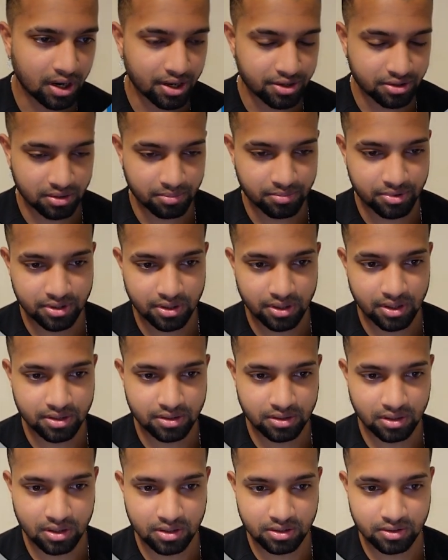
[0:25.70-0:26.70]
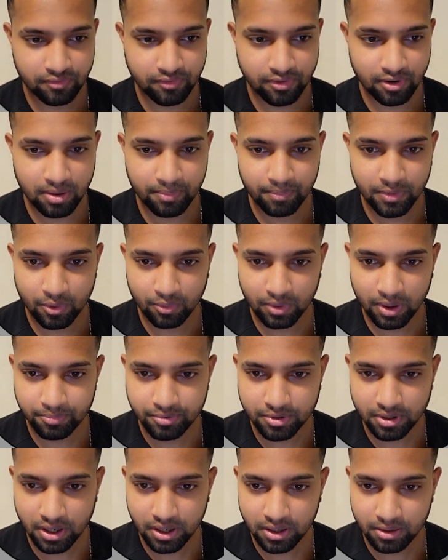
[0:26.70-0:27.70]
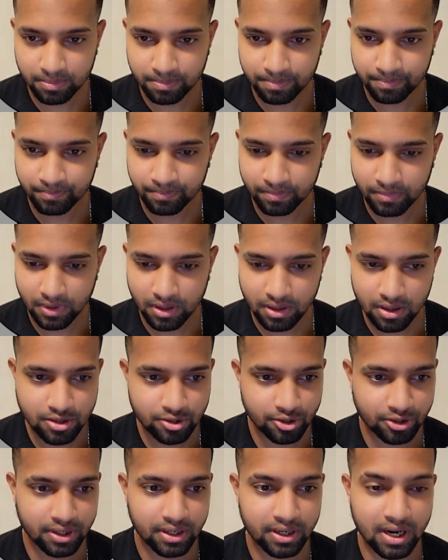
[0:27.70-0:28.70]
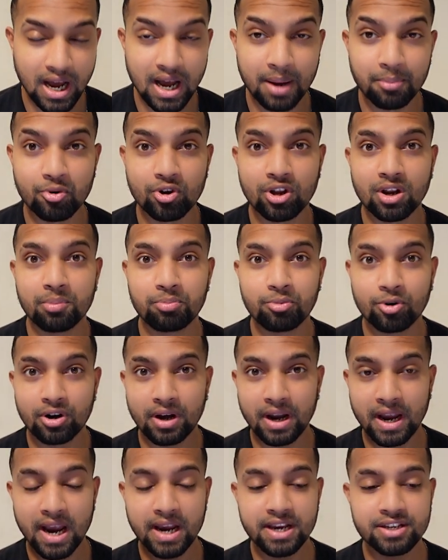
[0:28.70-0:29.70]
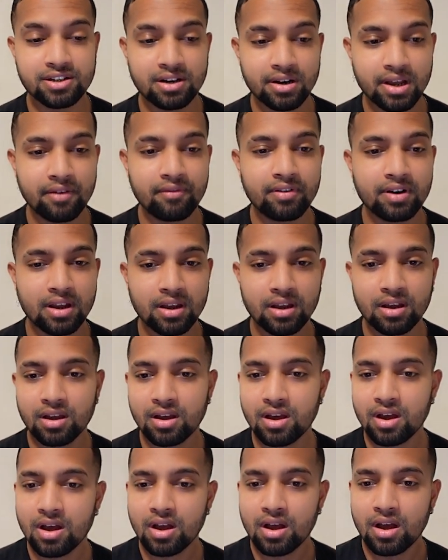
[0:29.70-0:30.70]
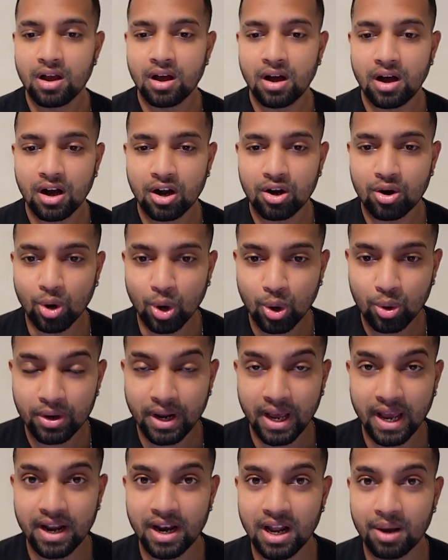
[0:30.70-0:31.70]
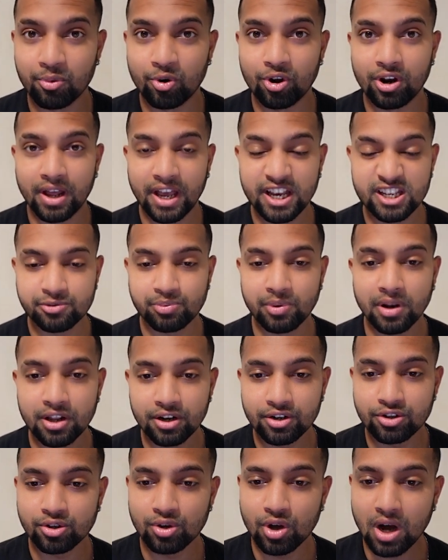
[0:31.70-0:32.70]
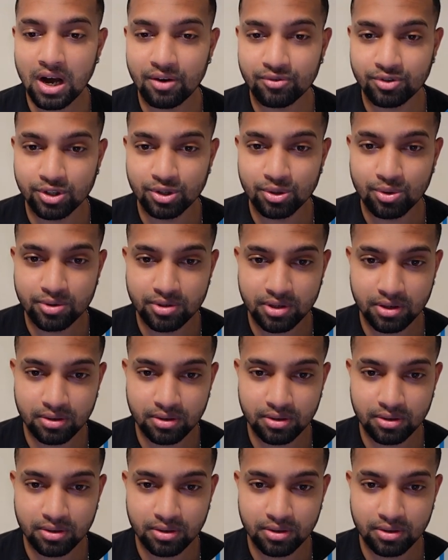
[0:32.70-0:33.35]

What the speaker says: custom CSS from the website, so that I'm going to put each and every code, and I'm going to explain it to you how to use